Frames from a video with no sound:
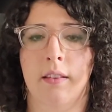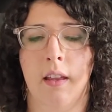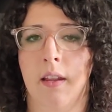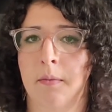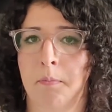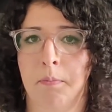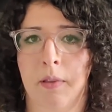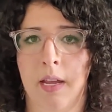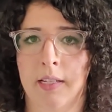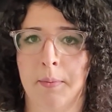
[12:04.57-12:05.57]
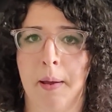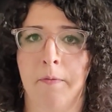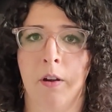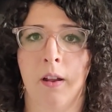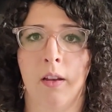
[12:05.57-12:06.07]
going to take some
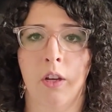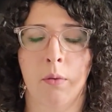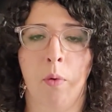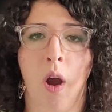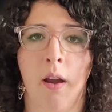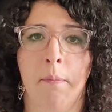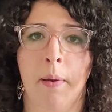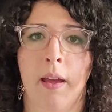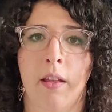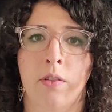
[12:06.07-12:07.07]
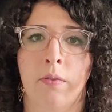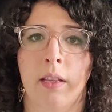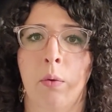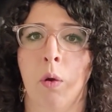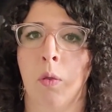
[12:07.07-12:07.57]
effort on your part, but it's
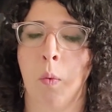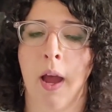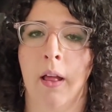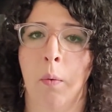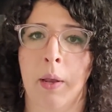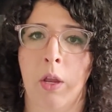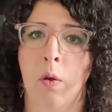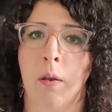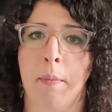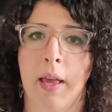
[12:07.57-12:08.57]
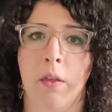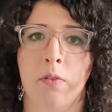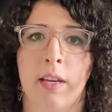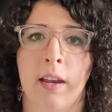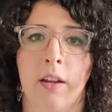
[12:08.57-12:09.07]
really worthwhile when you can make
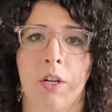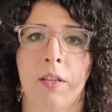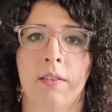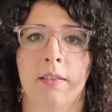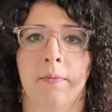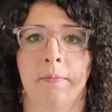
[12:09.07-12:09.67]
those connections.